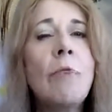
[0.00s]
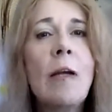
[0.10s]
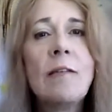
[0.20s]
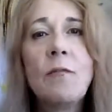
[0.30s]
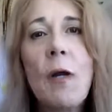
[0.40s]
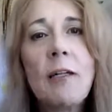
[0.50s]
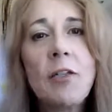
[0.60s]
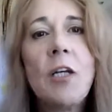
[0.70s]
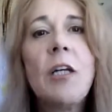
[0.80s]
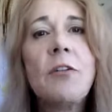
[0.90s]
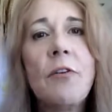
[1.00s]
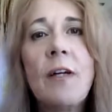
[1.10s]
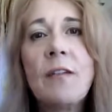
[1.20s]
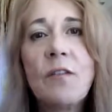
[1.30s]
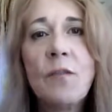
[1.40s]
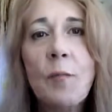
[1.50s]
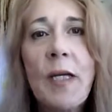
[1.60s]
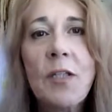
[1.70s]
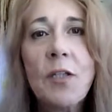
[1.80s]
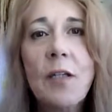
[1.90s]
resurrection, and
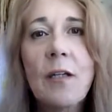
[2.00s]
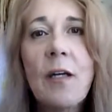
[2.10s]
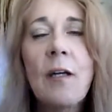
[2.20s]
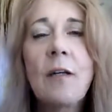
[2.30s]
transformation.